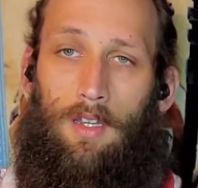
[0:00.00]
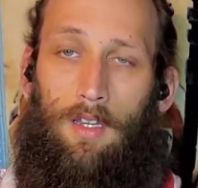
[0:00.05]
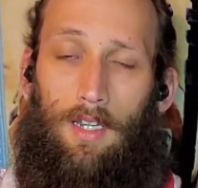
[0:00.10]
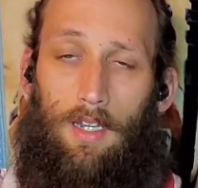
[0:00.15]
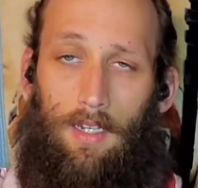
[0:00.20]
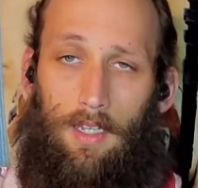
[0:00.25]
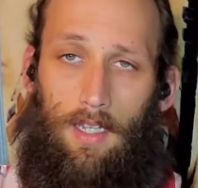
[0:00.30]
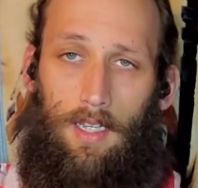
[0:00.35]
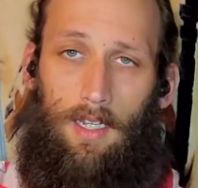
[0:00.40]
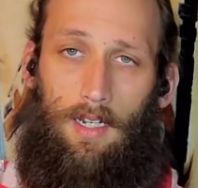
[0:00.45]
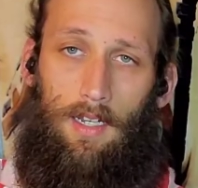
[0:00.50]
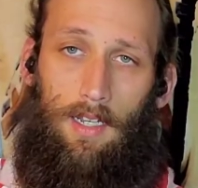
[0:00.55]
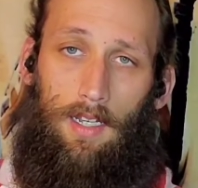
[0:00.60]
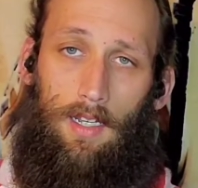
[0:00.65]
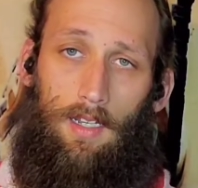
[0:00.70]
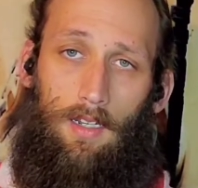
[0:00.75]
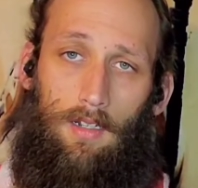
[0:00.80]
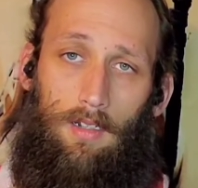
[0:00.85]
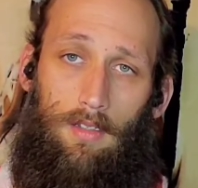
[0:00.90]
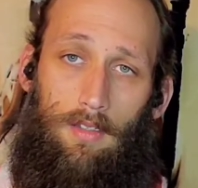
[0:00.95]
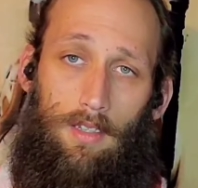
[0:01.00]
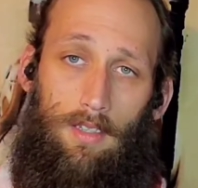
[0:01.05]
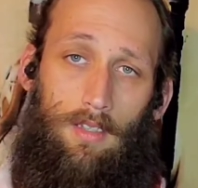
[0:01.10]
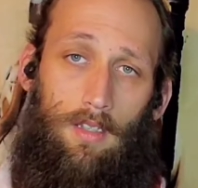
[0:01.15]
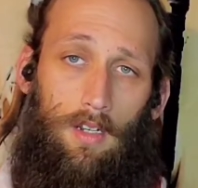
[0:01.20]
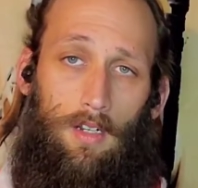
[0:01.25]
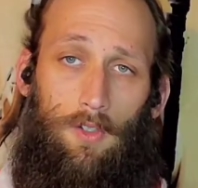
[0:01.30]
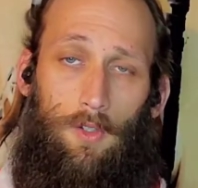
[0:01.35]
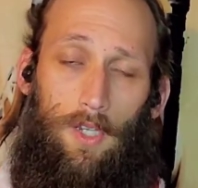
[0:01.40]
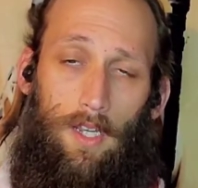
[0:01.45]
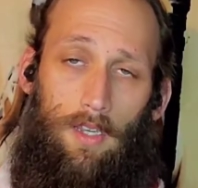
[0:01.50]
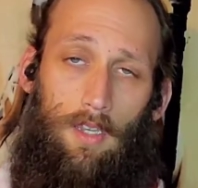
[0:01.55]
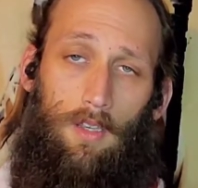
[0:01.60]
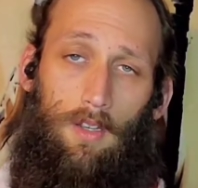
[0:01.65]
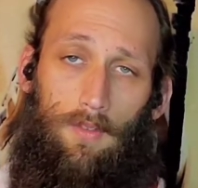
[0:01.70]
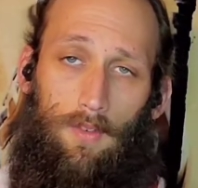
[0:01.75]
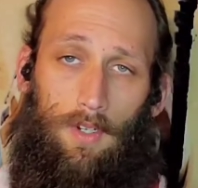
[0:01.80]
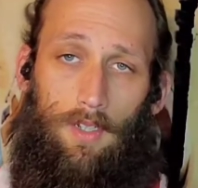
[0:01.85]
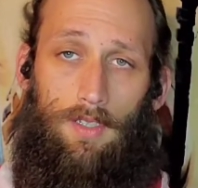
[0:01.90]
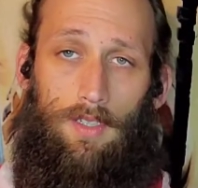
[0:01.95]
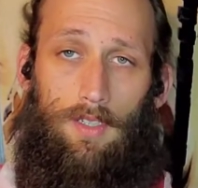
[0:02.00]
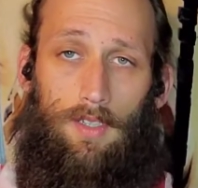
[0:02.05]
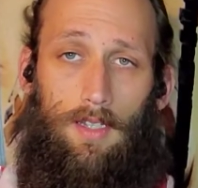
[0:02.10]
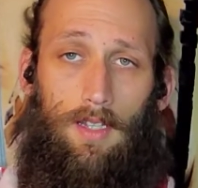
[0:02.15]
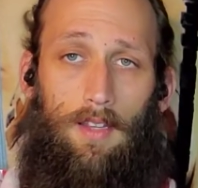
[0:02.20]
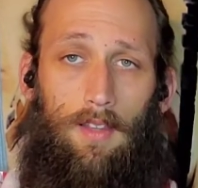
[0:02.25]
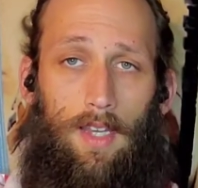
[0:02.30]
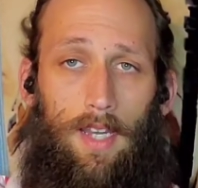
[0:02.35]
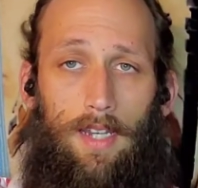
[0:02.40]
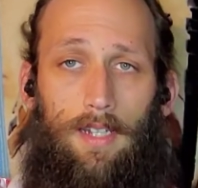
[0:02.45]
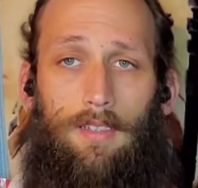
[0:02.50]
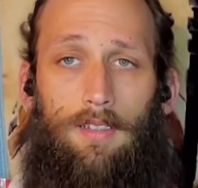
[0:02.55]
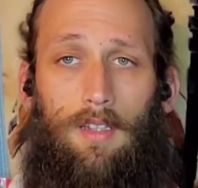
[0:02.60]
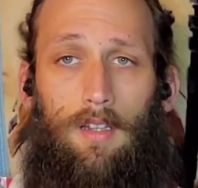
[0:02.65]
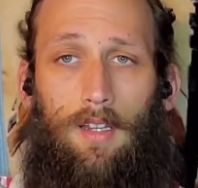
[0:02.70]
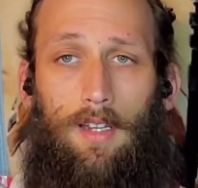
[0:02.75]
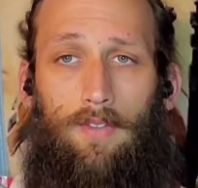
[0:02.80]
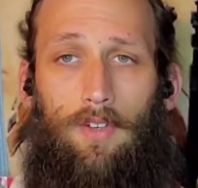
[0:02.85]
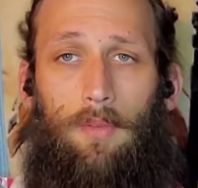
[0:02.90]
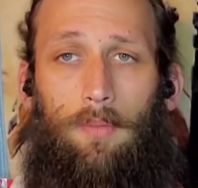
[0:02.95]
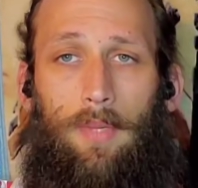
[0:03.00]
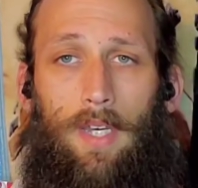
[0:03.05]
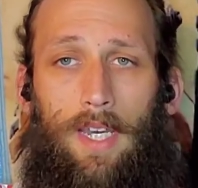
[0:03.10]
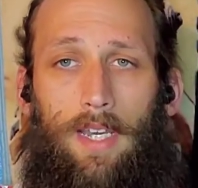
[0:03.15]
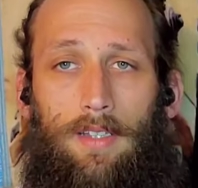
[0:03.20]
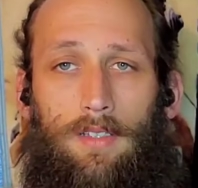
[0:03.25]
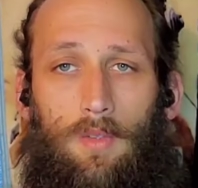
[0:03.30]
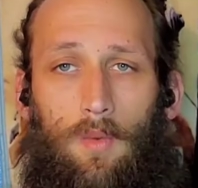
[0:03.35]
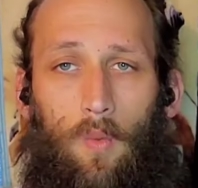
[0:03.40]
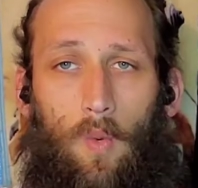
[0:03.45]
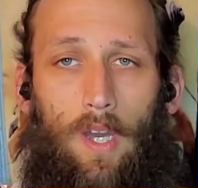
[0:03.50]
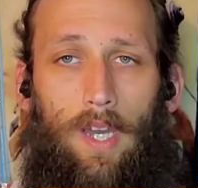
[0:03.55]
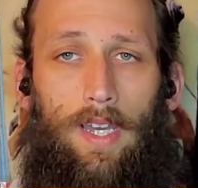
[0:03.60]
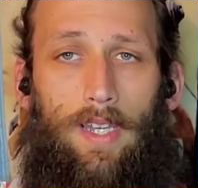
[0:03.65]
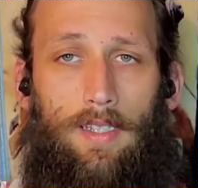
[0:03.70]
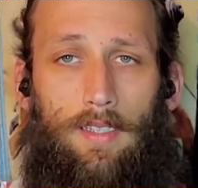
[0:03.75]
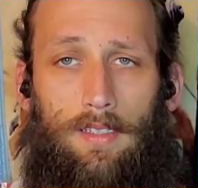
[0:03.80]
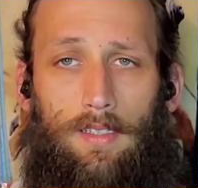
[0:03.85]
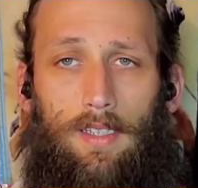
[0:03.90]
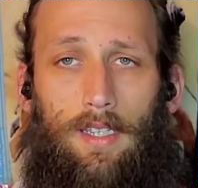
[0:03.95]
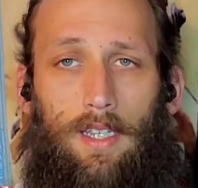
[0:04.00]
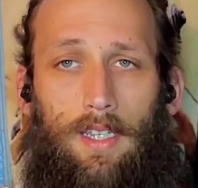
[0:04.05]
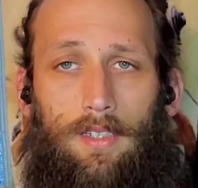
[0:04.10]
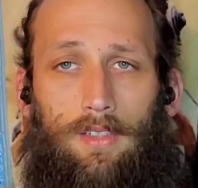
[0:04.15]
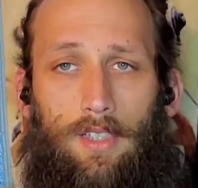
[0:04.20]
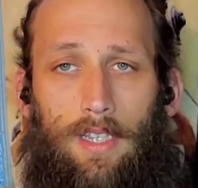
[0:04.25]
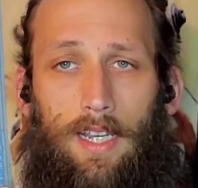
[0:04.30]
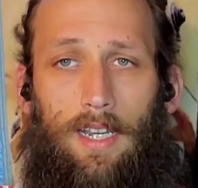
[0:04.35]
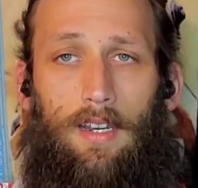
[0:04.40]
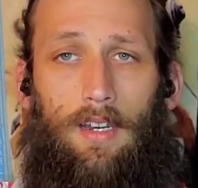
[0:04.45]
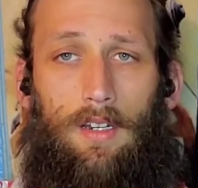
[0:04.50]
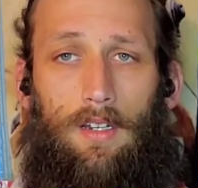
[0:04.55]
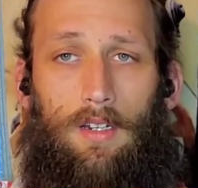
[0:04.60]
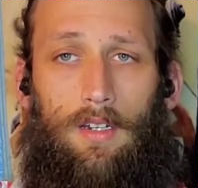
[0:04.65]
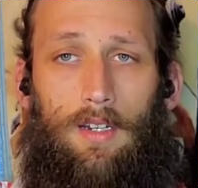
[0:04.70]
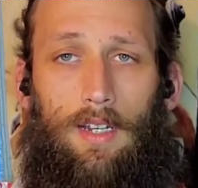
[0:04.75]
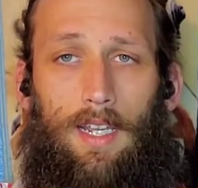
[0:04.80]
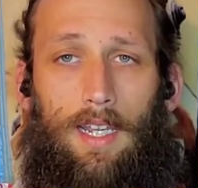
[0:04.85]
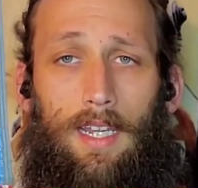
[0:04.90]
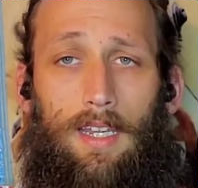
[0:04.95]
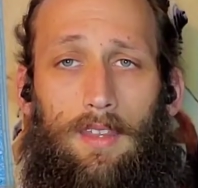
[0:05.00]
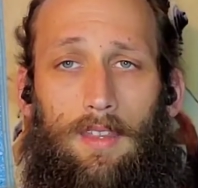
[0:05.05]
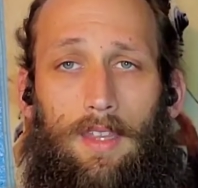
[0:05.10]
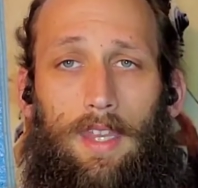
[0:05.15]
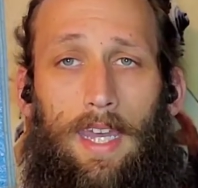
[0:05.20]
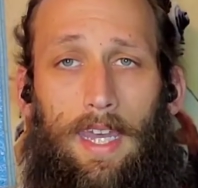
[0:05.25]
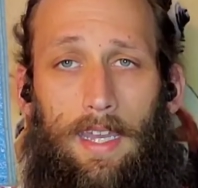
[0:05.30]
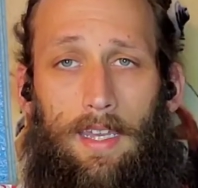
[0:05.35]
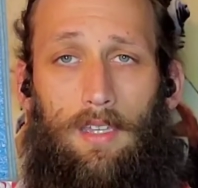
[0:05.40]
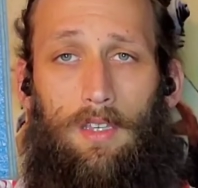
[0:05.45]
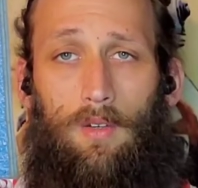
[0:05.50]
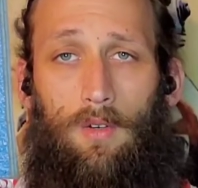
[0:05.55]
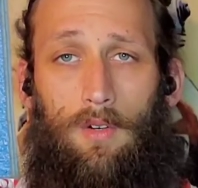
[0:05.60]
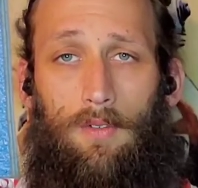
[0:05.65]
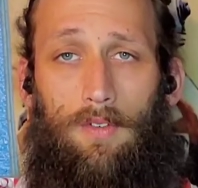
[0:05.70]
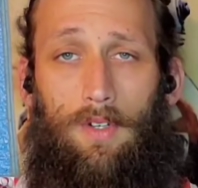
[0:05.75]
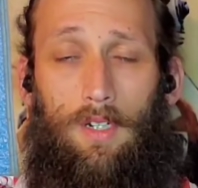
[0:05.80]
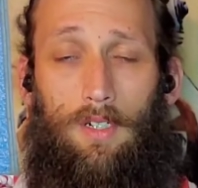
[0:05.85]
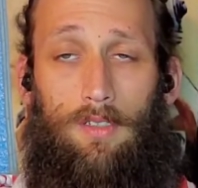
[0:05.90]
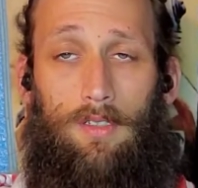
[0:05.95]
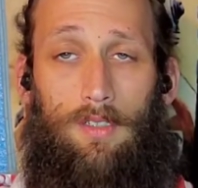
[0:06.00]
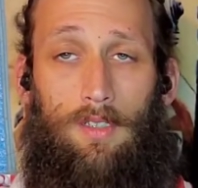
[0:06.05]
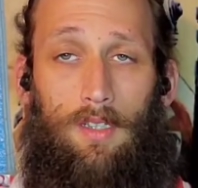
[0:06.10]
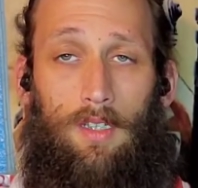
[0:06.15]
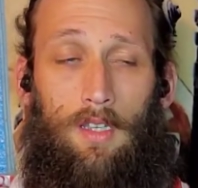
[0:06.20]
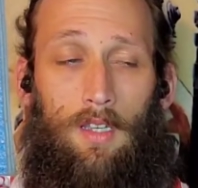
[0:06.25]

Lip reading: And again, in the Star Trek universe, the line is delivered by its wise sage character in that universe.